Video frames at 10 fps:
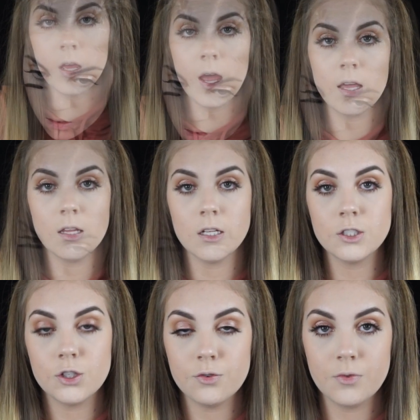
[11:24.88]
And then
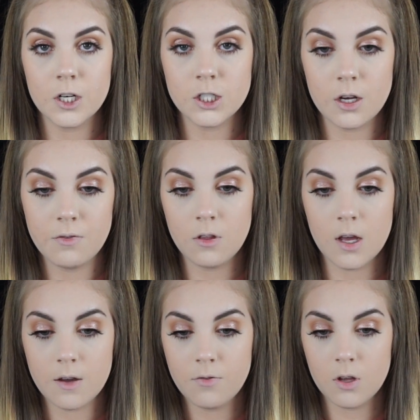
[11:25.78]
to finish off the
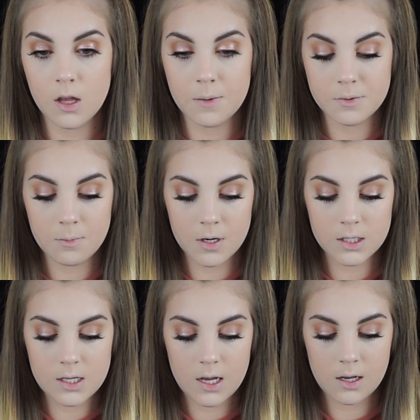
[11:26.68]
look for lips, I'm going
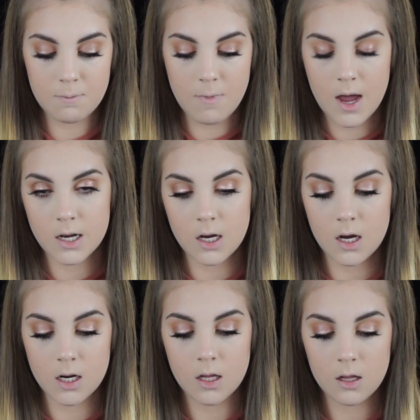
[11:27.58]
to take MAC
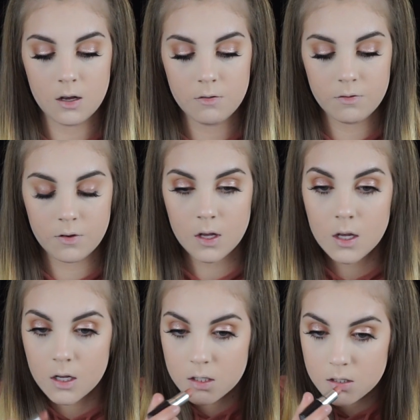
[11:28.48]
Honey Love.
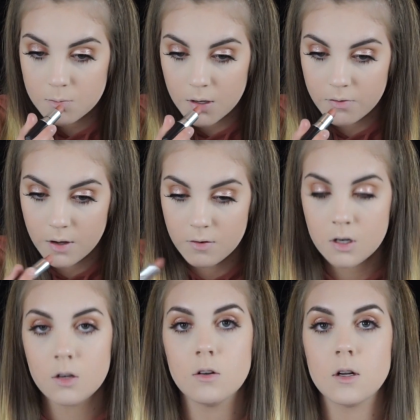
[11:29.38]
This is my
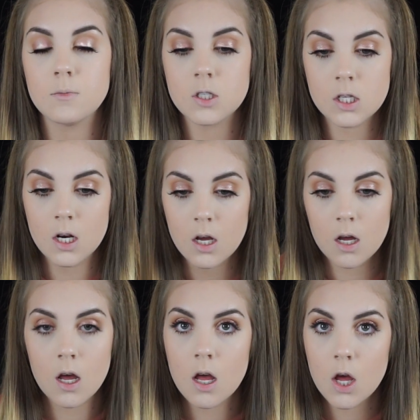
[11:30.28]
favorite nude, and I'm just going
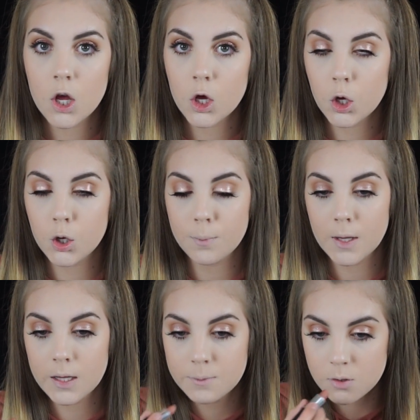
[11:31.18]
to go on
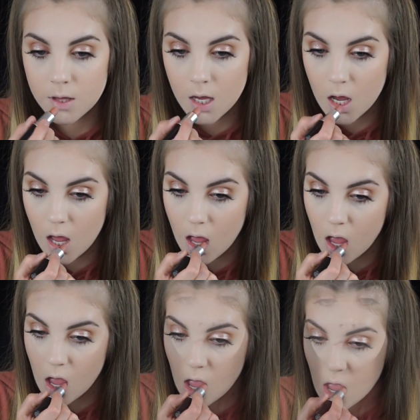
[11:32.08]
my lips with it.
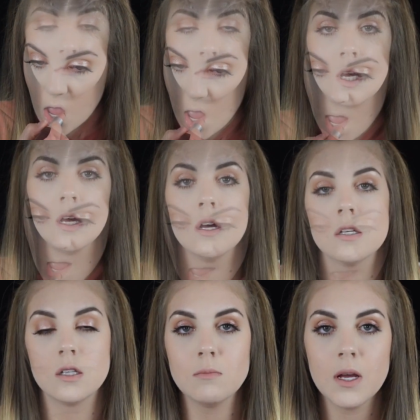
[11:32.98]

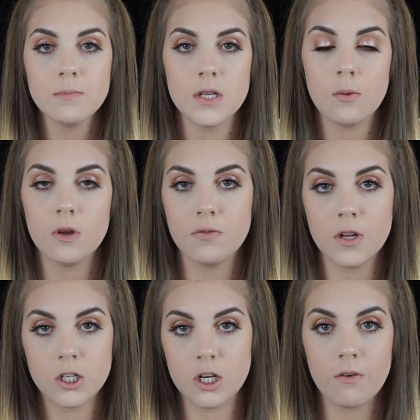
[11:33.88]
Sometimes I will
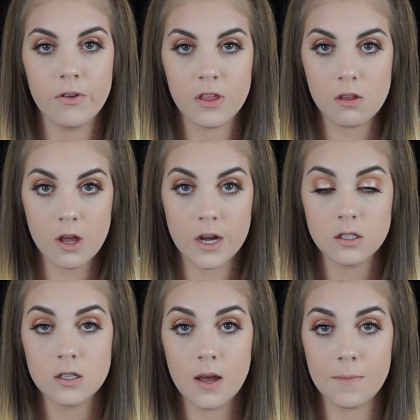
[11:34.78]
finish off with a
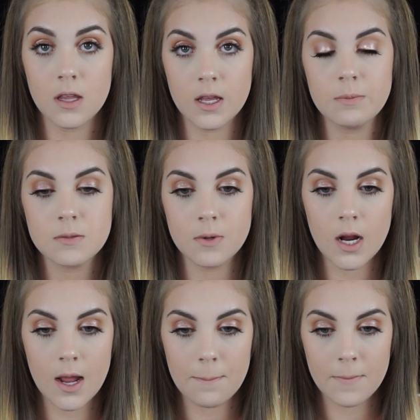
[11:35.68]
gloss on my lips, but
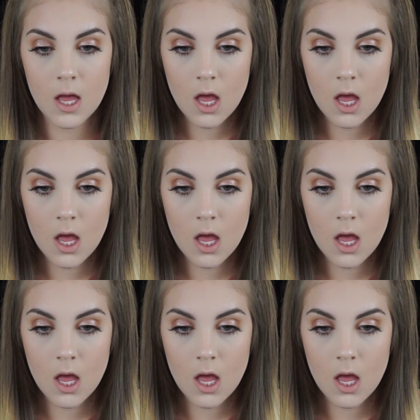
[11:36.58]
I'm